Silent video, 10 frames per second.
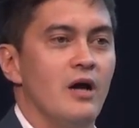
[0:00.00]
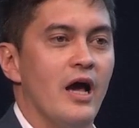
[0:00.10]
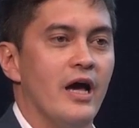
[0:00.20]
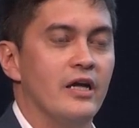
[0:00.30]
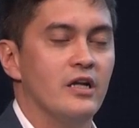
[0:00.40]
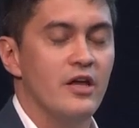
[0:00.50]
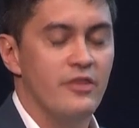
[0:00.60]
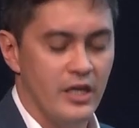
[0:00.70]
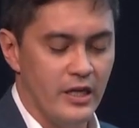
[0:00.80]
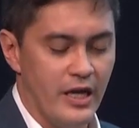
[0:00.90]
and I
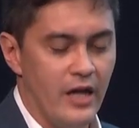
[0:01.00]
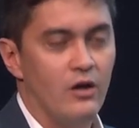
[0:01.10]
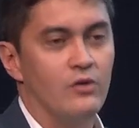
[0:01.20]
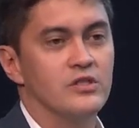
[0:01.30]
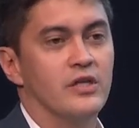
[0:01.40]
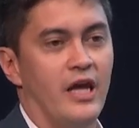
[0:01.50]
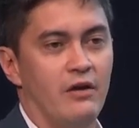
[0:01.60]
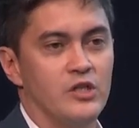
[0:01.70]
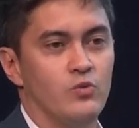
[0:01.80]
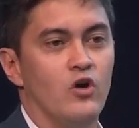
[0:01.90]
think in adults
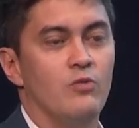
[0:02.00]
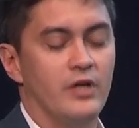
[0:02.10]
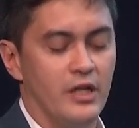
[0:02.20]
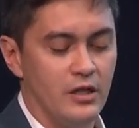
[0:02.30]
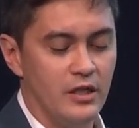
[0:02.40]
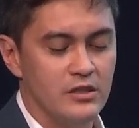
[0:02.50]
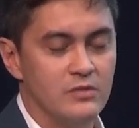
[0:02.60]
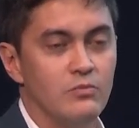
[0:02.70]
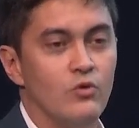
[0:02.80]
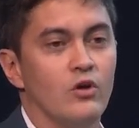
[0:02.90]
care as well, but
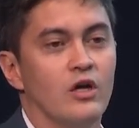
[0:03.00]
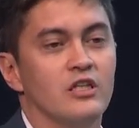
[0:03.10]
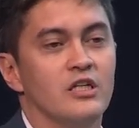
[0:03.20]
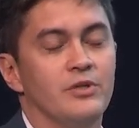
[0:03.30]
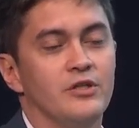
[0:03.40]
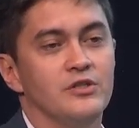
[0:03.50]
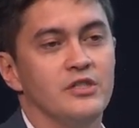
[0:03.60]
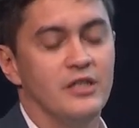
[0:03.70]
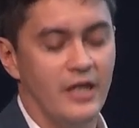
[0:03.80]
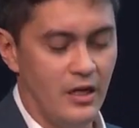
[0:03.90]
it's more likely to be
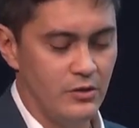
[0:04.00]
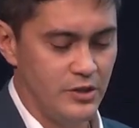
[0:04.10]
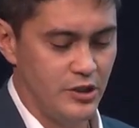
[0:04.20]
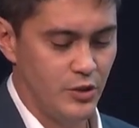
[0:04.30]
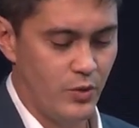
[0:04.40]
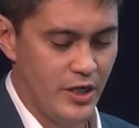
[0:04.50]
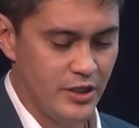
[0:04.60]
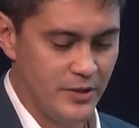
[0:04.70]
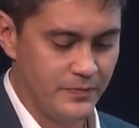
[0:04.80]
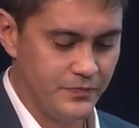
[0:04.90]
used in an adult
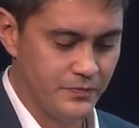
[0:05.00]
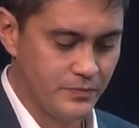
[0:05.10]
situation.